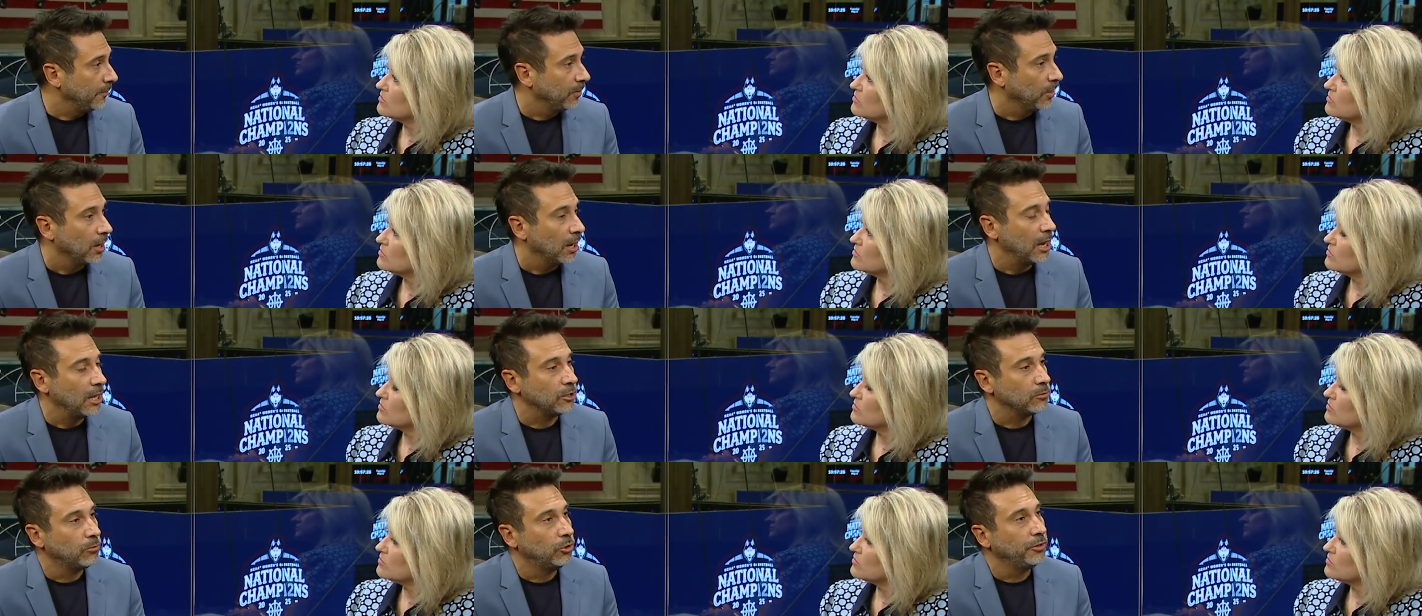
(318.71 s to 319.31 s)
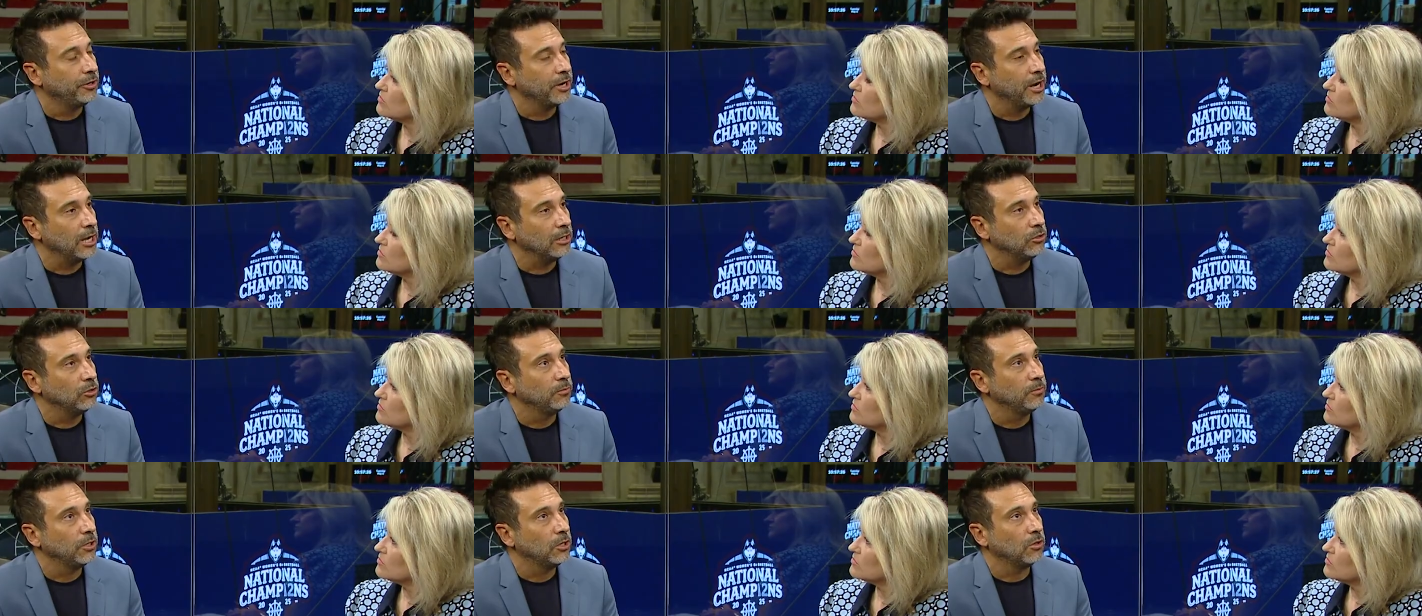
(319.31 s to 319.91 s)
Speaker 1: And small reactor
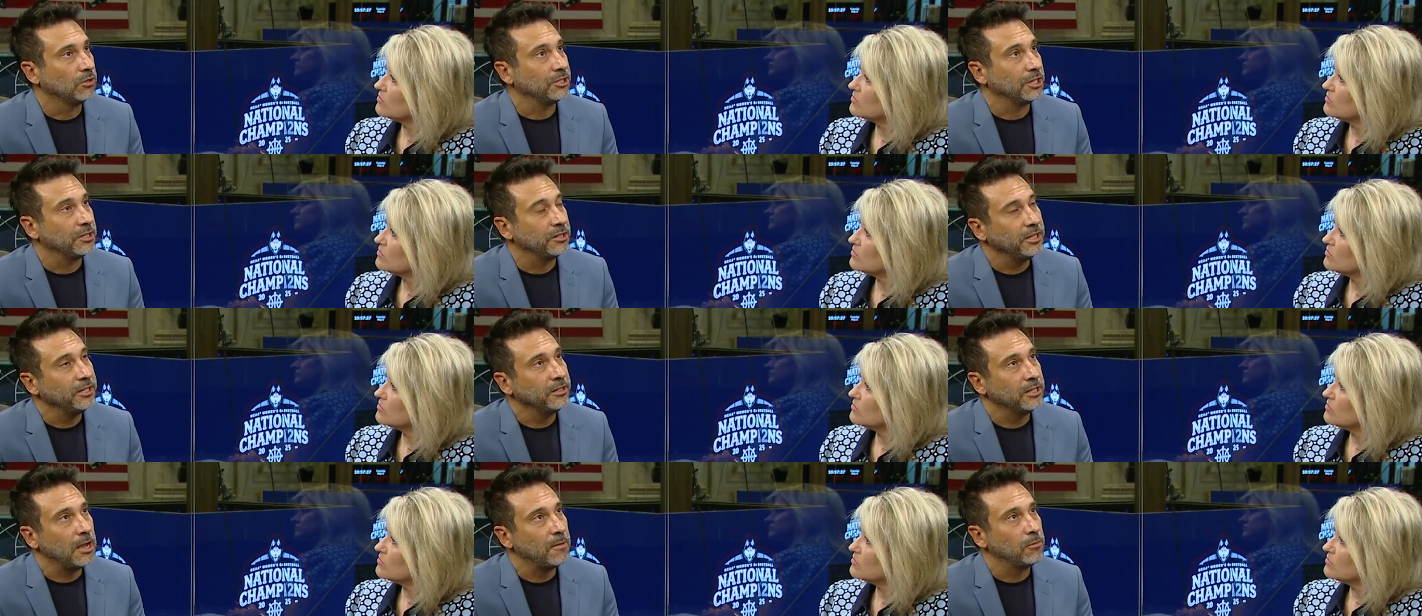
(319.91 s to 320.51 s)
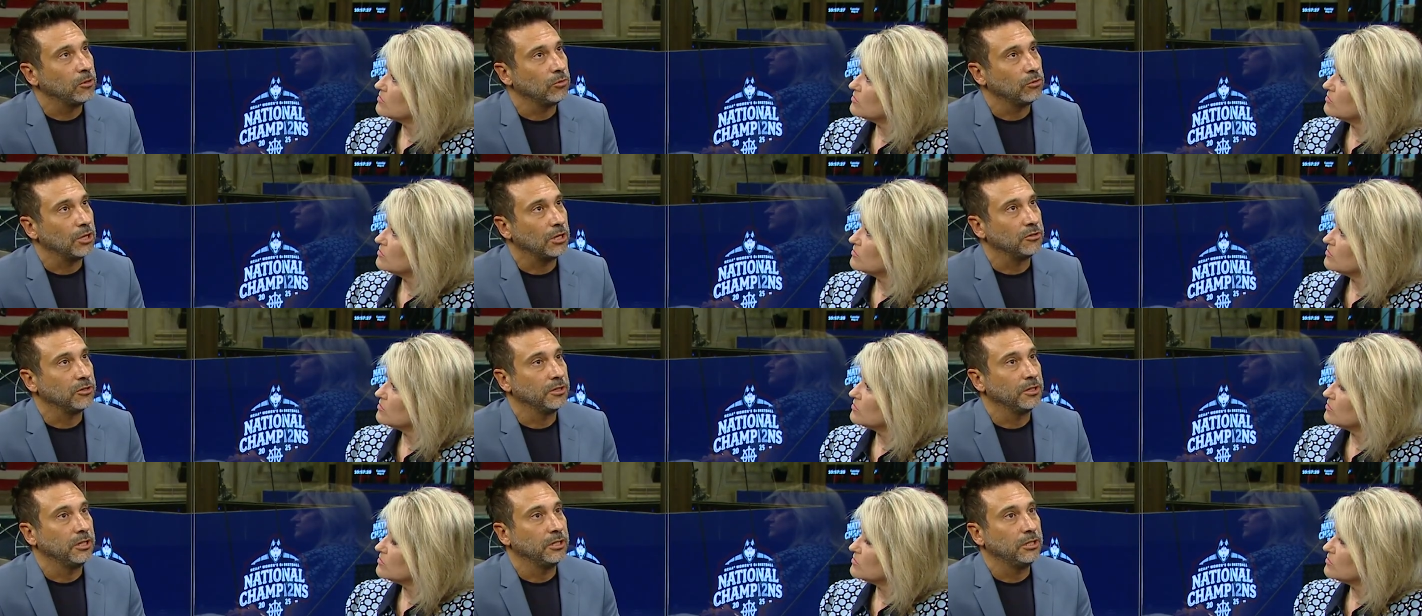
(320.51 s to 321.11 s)
because at that time in
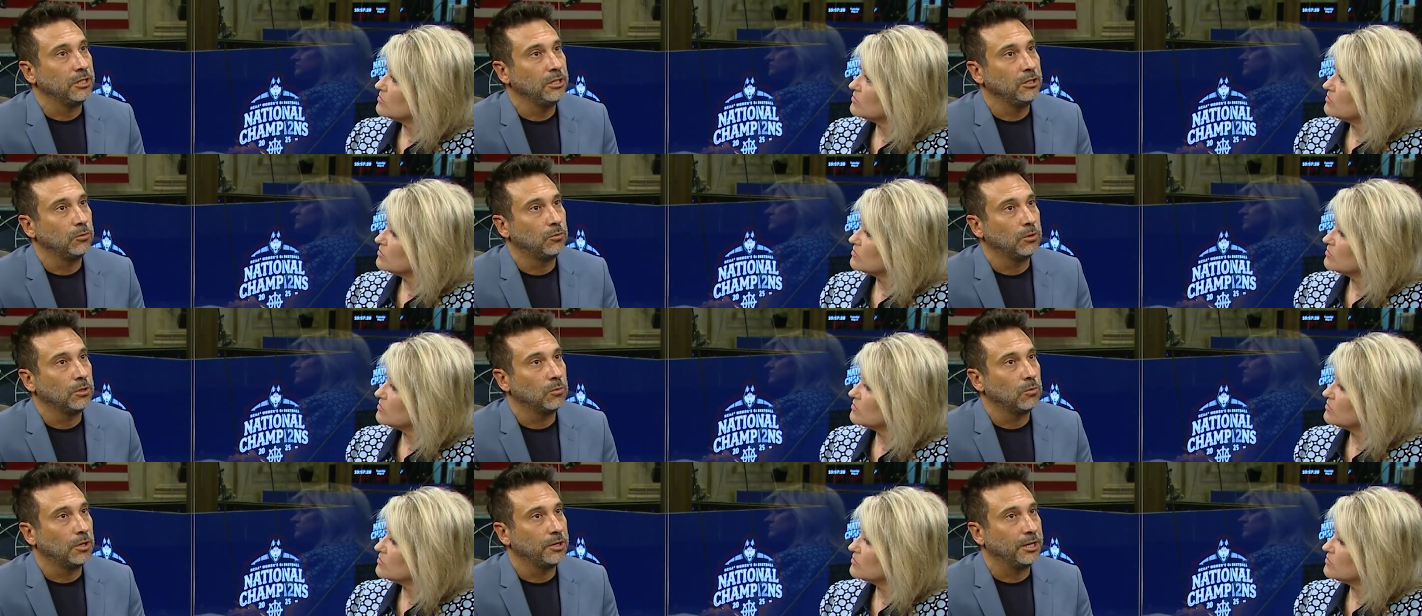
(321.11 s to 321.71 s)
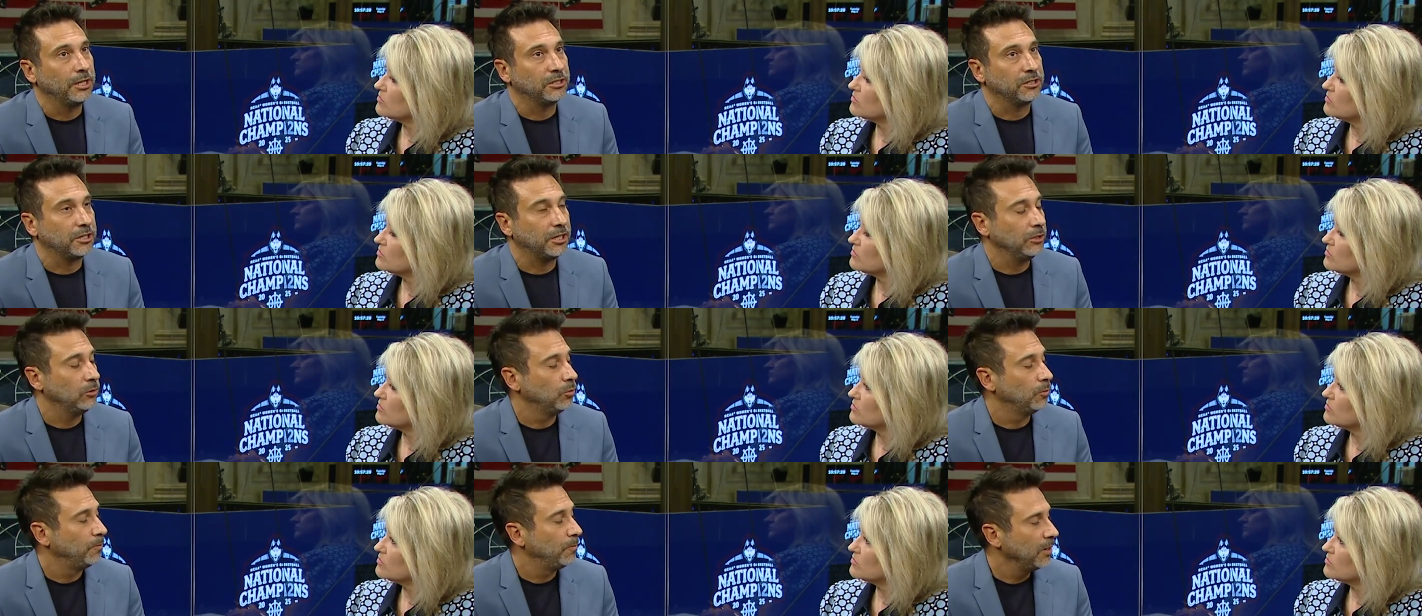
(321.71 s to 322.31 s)
2018 we want to try
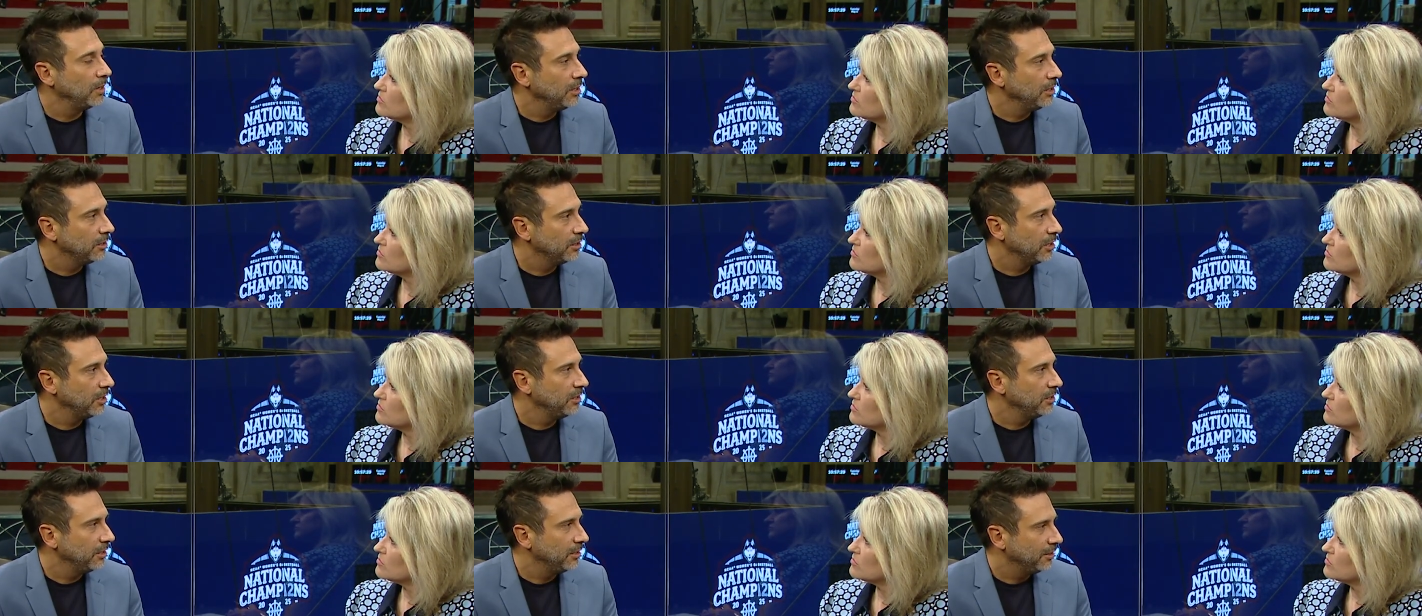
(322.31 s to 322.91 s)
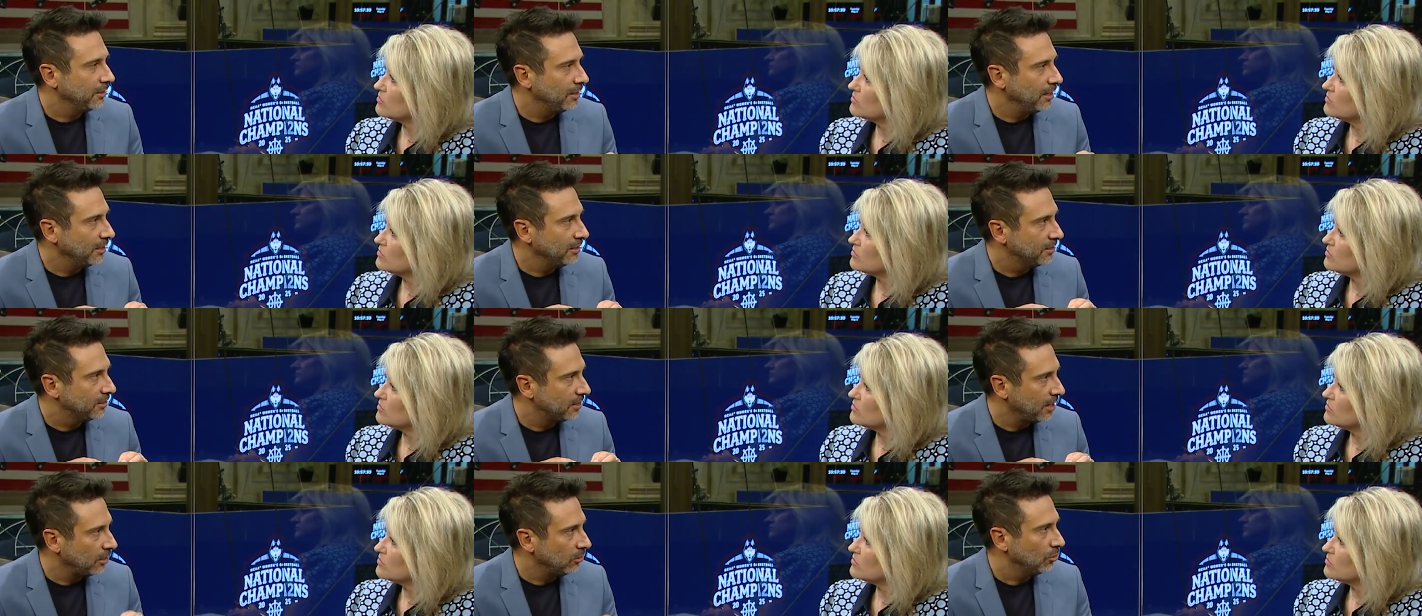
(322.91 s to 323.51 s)
to penetrate in that
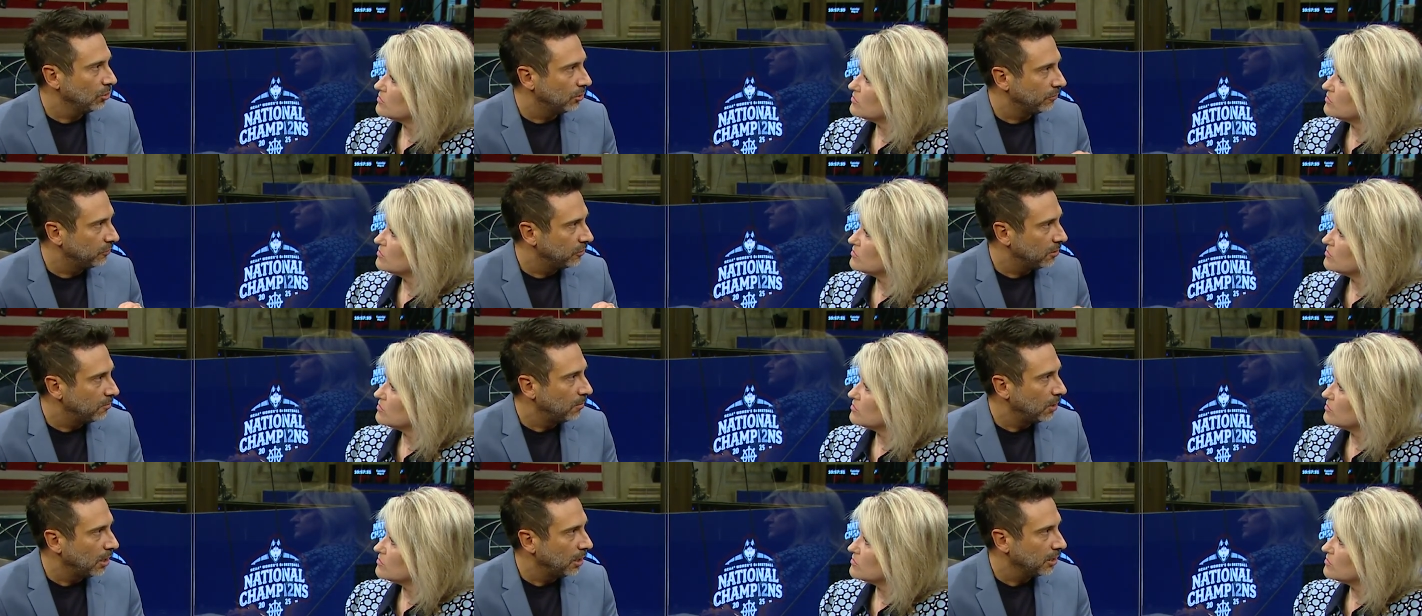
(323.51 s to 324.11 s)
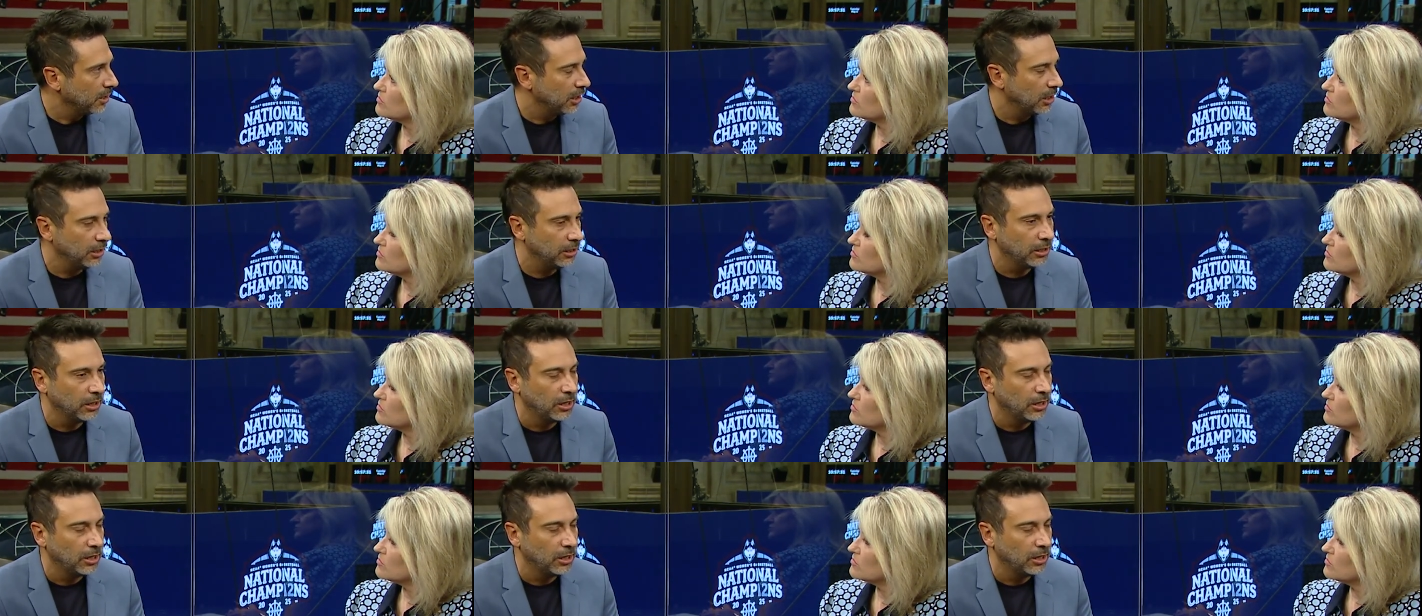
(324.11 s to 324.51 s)
sector of the market